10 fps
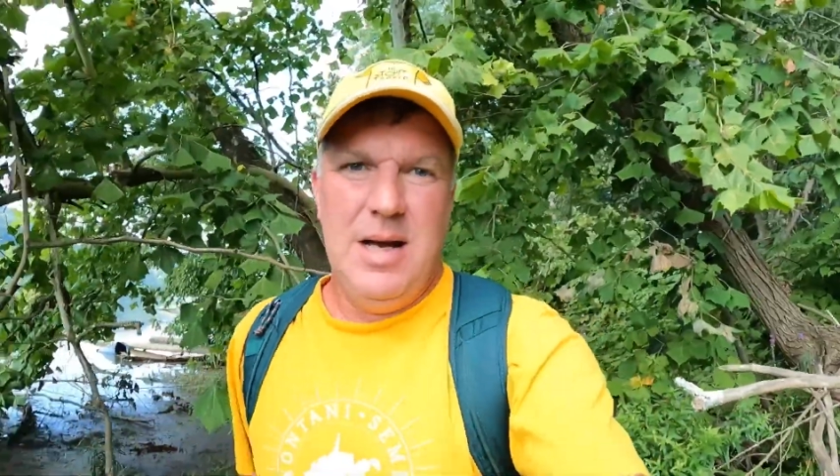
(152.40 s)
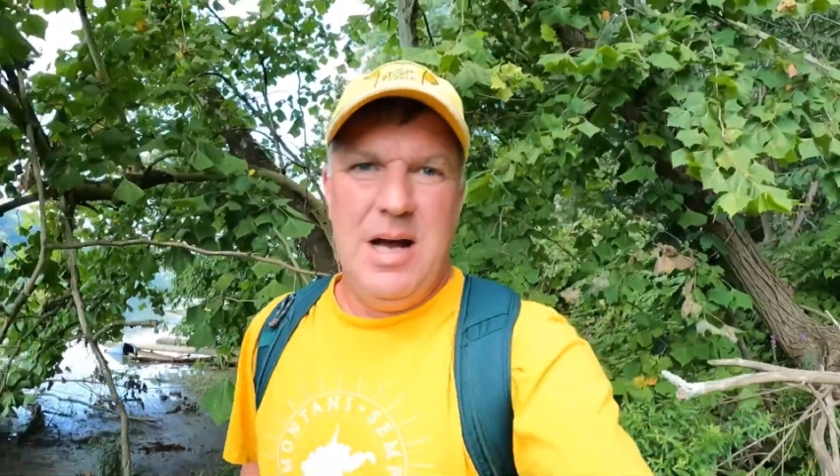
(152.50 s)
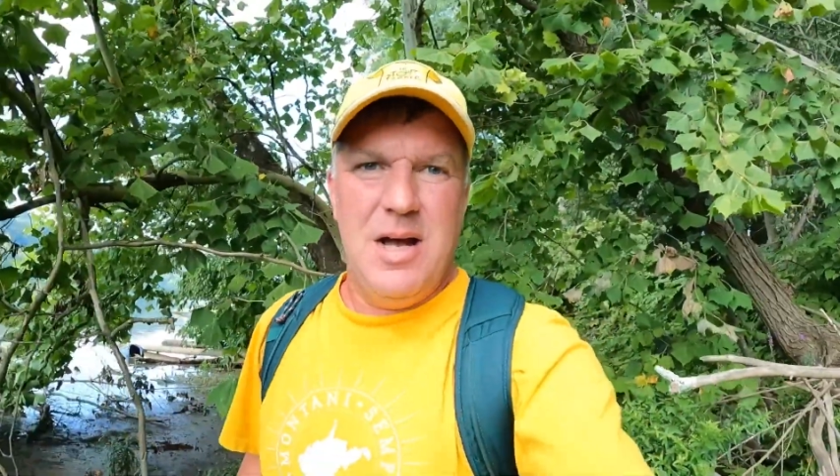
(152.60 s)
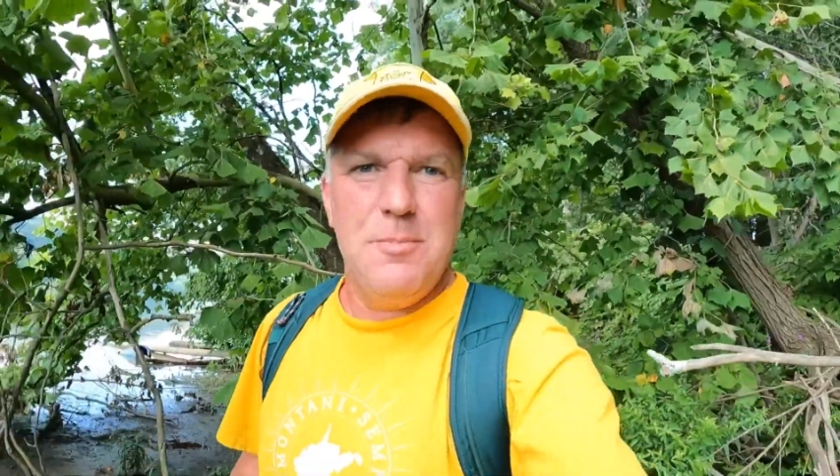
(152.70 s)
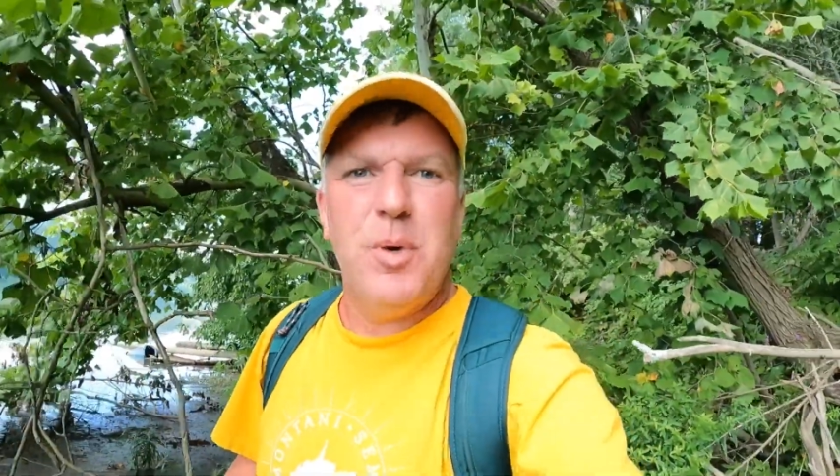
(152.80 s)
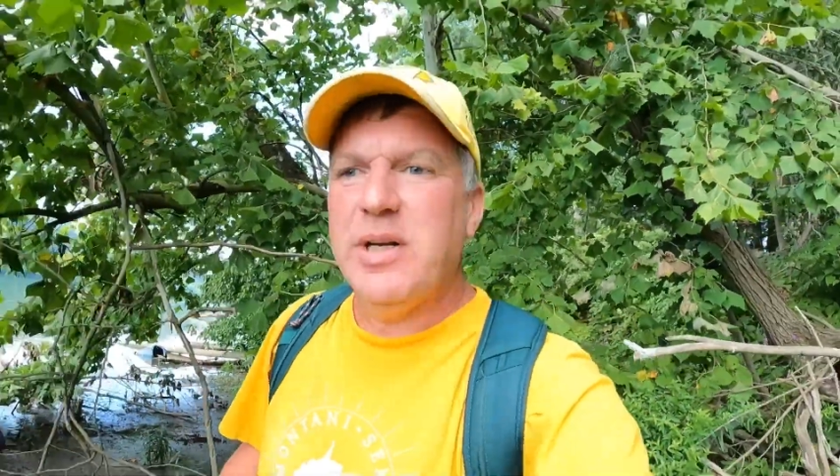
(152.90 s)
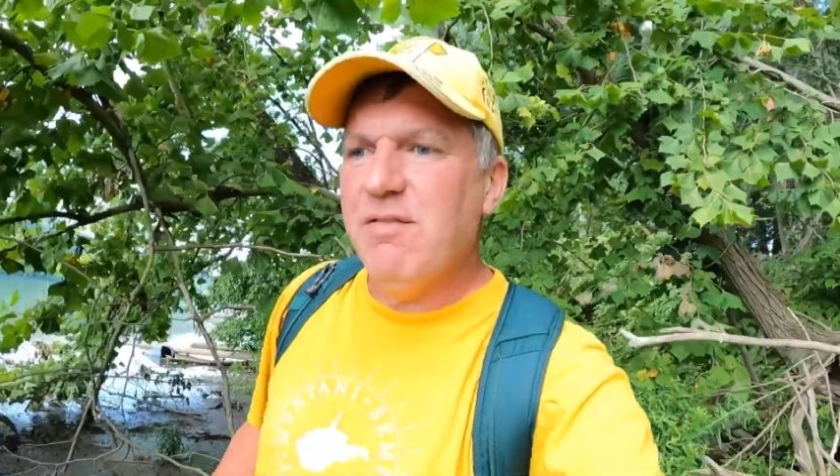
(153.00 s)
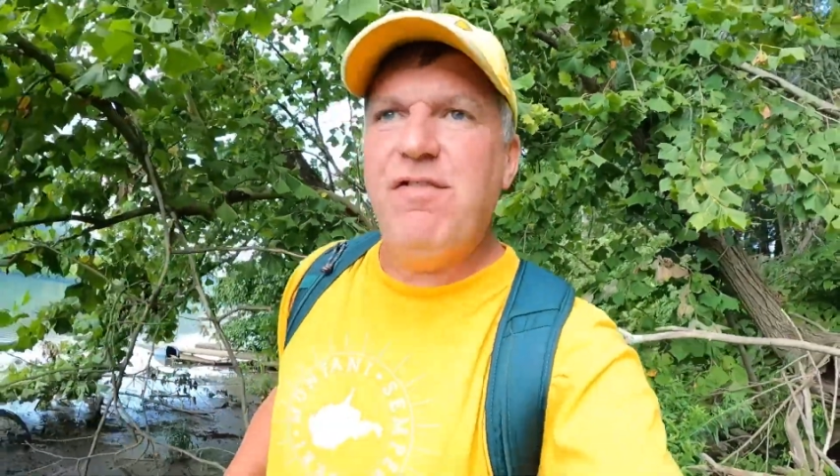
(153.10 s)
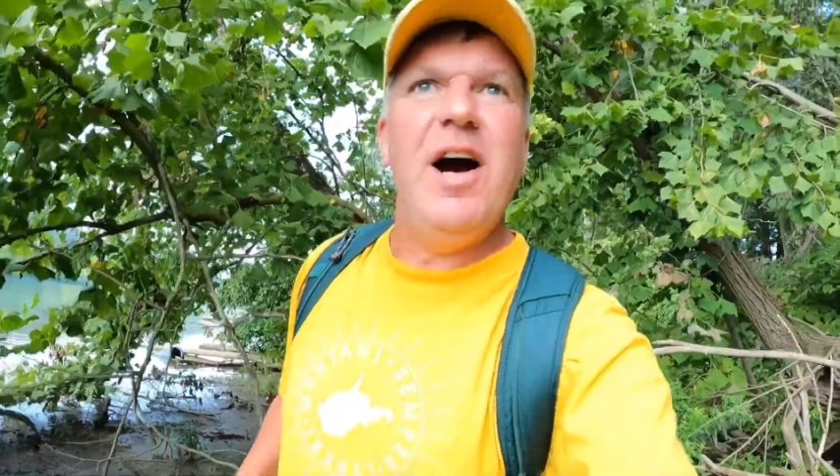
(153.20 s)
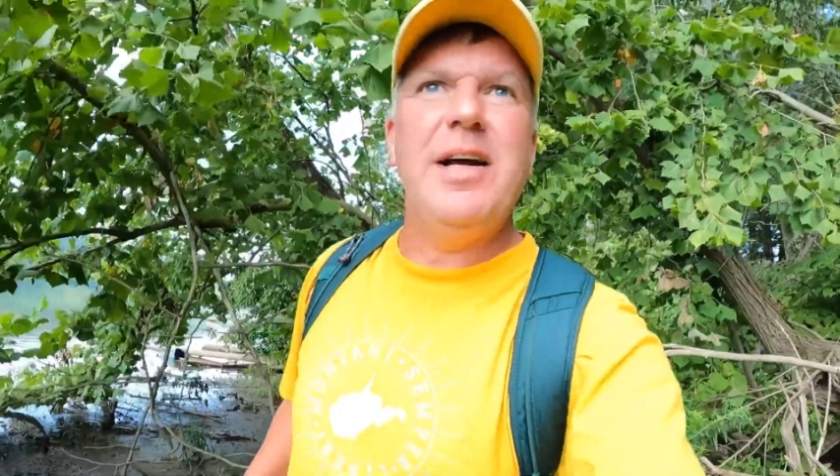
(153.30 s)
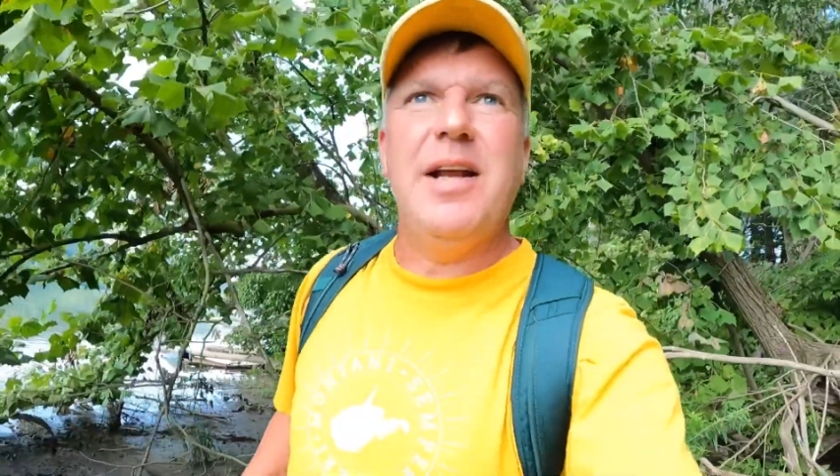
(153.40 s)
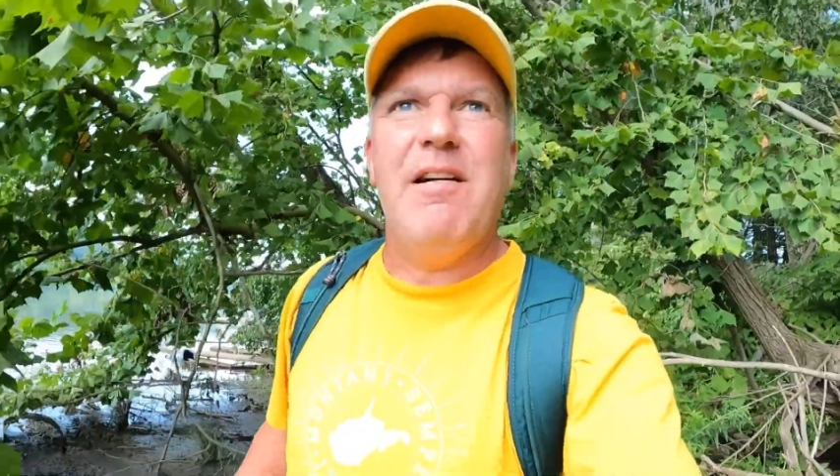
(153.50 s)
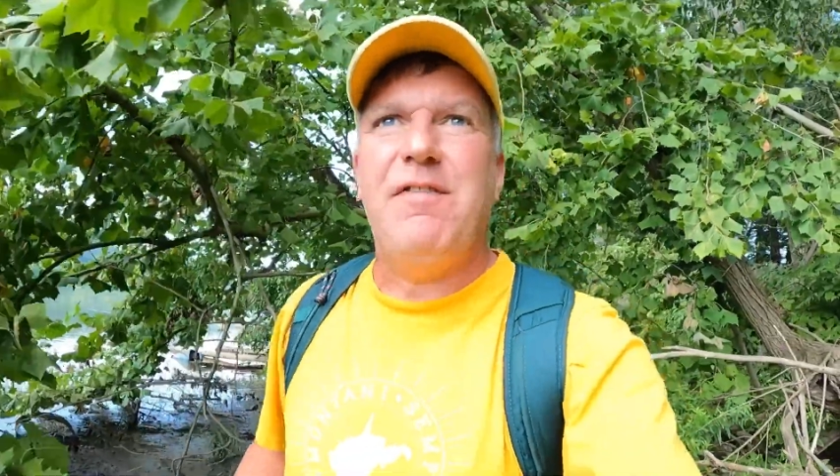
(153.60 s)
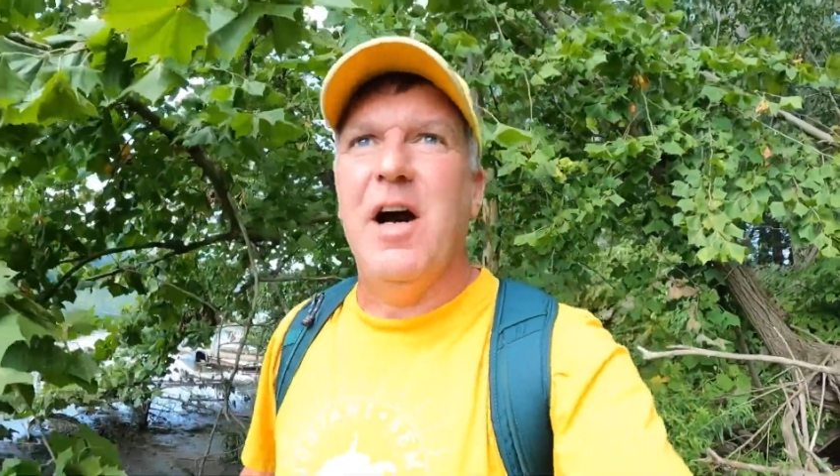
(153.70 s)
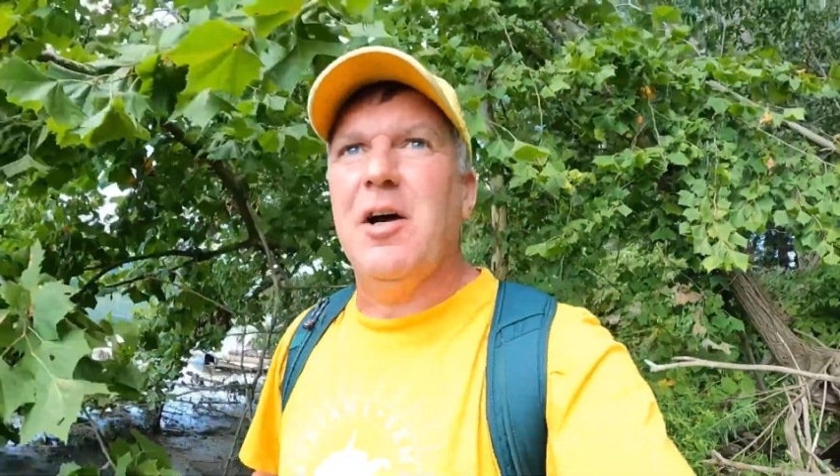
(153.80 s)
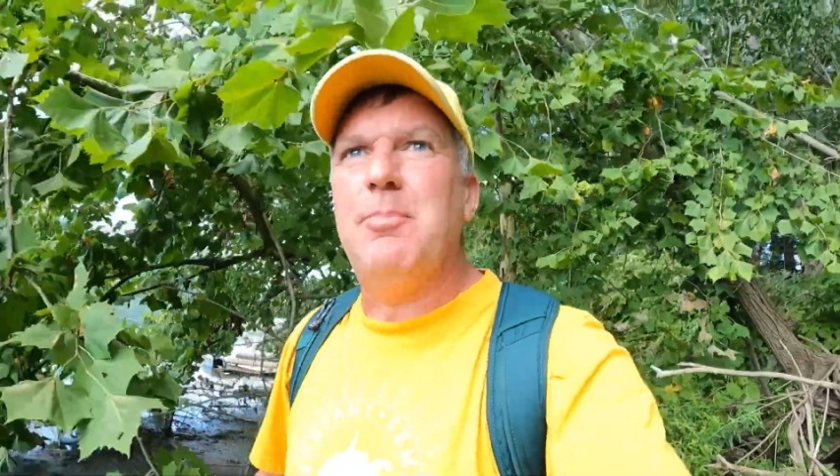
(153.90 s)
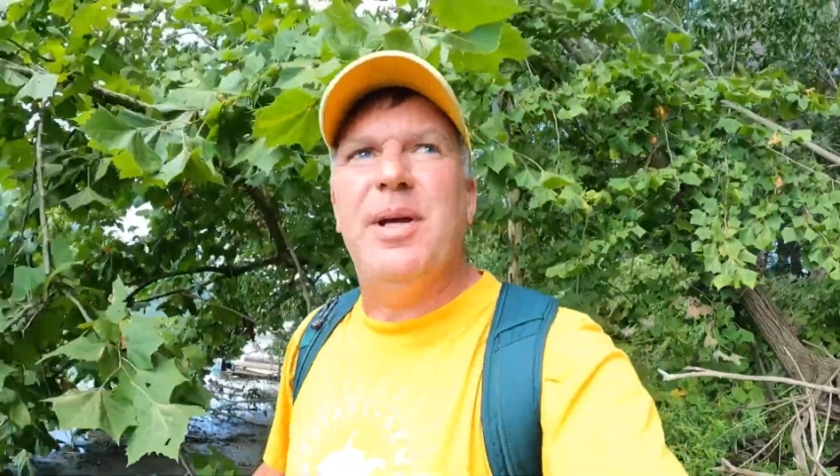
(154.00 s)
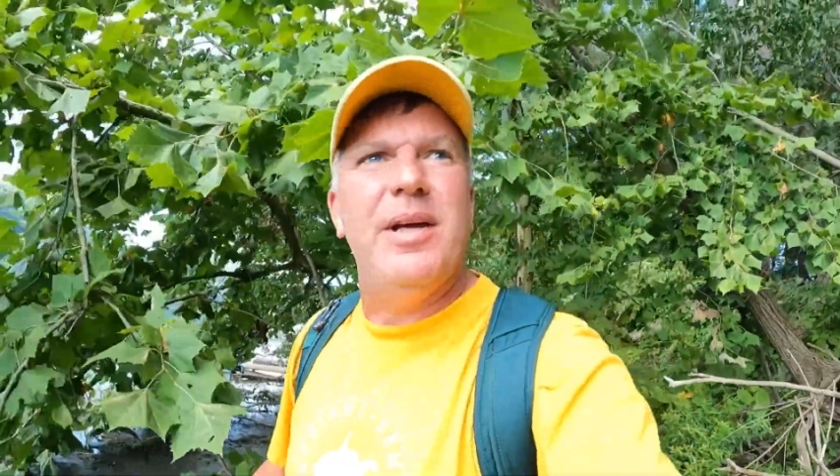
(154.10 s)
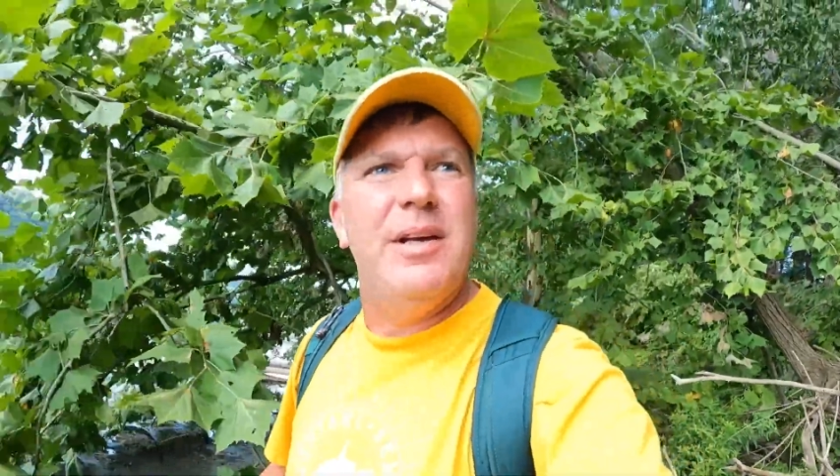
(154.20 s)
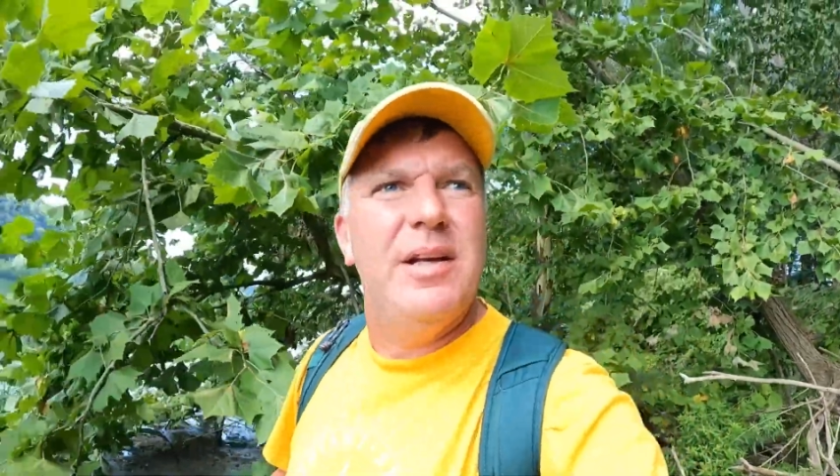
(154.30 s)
I hope we can find that fire pit.